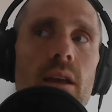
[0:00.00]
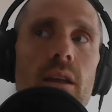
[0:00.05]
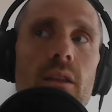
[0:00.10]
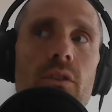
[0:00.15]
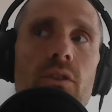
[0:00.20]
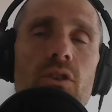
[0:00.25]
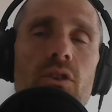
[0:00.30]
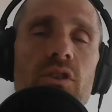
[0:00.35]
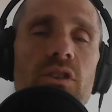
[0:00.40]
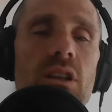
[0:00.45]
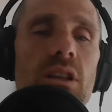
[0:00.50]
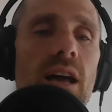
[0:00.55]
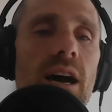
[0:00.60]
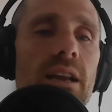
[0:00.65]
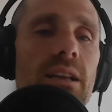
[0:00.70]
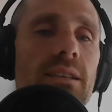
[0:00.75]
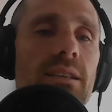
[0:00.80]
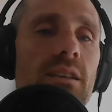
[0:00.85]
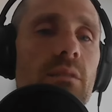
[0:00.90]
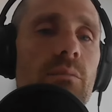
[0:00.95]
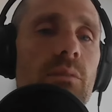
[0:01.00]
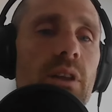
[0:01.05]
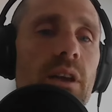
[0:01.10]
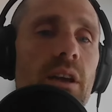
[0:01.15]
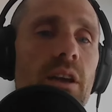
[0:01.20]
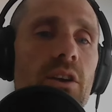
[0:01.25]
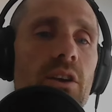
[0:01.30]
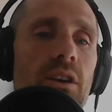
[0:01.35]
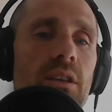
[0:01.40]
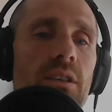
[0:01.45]
there's a lot of
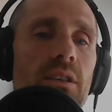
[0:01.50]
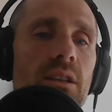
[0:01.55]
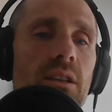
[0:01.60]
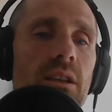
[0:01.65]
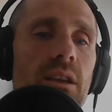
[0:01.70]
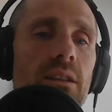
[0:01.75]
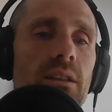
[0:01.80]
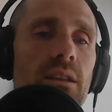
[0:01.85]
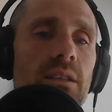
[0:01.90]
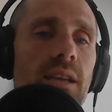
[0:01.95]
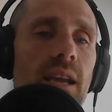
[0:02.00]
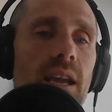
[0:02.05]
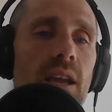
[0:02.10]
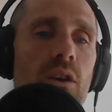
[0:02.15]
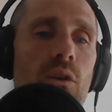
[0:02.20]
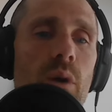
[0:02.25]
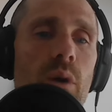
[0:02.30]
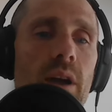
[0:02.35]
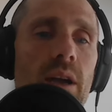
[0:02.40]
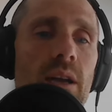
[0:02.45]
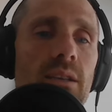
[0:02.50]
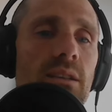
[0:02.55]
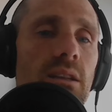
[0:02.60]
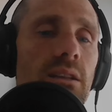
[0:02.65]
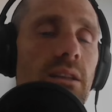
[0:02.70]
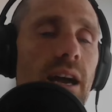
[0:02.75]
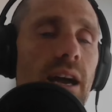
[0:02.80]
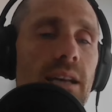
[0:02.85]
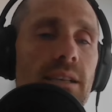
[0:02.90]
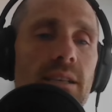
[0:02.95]
similarities in like the takeaways,
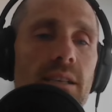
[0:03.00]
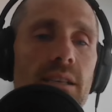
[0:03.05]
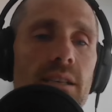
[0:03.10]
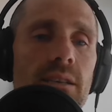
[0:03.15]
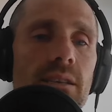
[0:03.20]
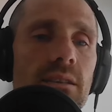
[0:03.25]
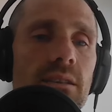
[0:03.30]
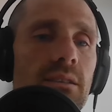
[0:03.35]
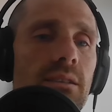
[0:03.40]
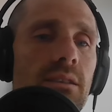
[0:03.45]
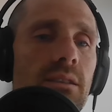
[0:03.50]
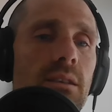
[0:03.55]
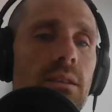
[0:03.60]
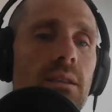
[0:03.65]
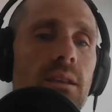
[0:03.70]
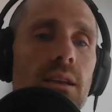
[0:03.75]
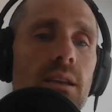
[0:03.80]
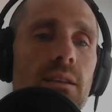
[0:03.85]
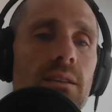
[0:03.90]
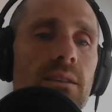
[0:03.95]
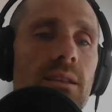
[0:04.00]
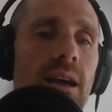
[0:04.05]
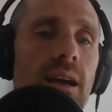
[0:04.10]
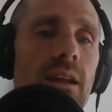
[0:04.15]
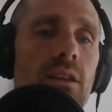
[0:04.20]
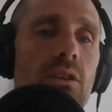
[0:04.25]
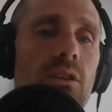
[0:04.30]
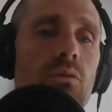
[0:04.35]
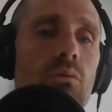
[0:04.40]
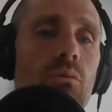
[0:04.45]
the lessons, the things
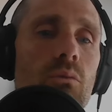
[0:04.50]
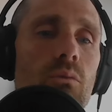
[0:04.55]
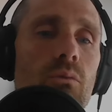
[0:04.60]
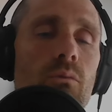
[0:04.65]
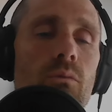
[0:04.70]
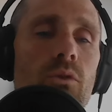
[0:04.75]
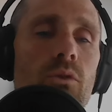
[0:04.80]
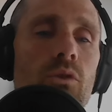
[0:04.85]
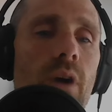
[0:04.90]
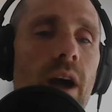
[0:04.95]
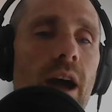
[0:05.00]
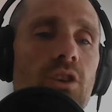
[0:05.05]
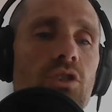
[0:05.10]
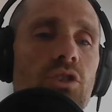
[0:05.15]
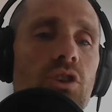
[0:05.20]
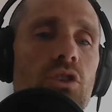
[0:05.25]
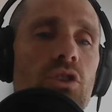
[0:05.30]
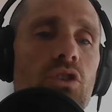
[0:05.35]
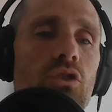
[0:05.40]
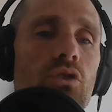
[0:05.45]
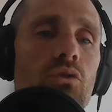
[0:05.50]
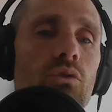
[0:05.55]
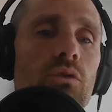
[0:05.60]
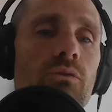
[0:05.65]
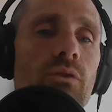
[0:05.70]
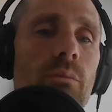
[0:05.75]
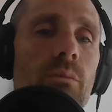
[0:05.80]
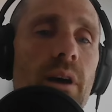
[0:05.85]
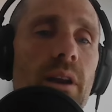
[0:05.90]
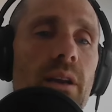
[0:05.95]
that you you actually use
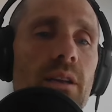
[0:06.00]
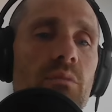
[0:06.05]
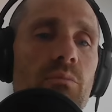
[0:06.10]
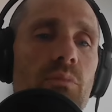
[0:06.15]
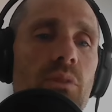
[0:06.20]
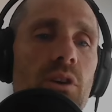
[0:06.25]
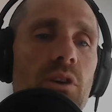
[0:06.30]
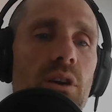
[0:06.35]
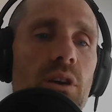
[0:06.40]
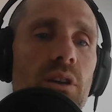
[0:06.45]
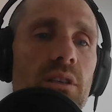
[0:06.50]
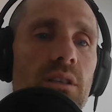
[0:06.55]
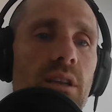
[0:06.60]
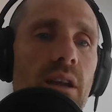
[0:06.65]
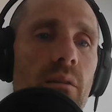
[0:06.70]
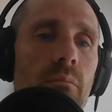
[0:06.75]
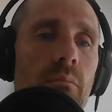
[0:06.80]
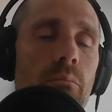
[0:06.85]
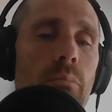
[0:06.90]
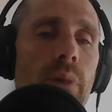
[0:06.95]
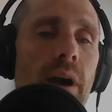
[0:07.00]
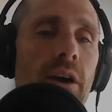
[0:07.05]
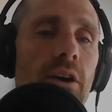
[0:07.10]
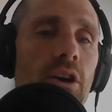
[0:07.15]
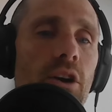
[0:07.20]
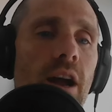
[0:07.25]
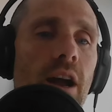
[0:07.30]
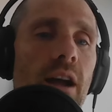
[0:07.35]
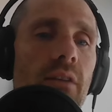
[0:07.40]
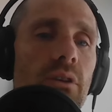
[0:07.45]
from that experience to
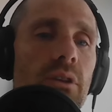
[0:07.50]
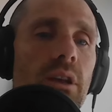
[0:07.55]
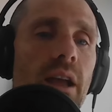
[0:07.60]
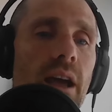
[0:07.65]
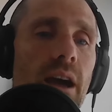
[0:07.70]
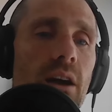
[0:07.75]
better everything